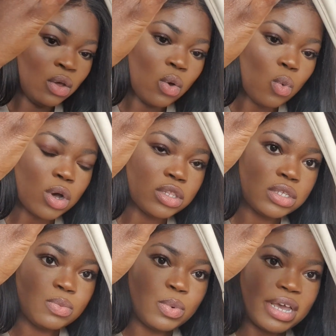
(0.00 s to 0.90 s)

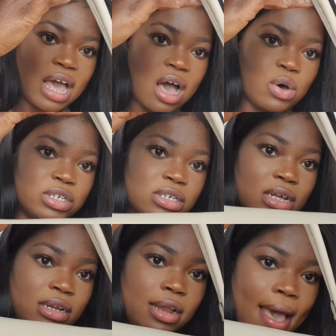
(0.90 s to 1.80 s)
once we're out
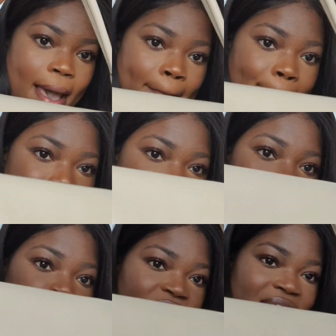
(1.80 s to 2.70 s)
and
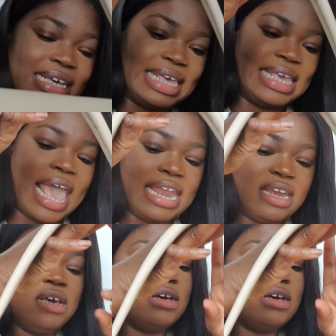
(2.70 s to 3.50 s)
about again,